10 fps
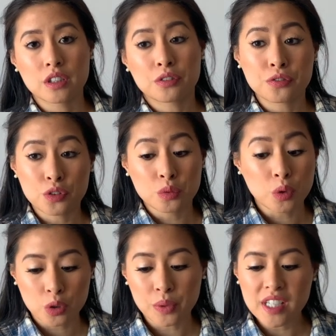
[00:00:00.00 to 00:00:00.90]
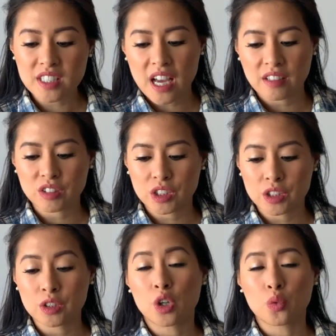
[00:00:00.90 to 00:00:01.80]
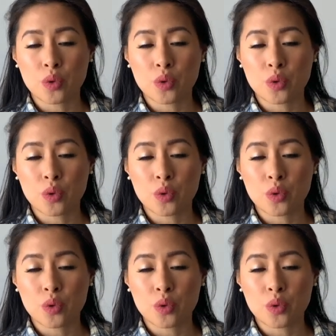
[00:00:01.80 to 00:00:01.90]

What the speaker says: a few more weeks after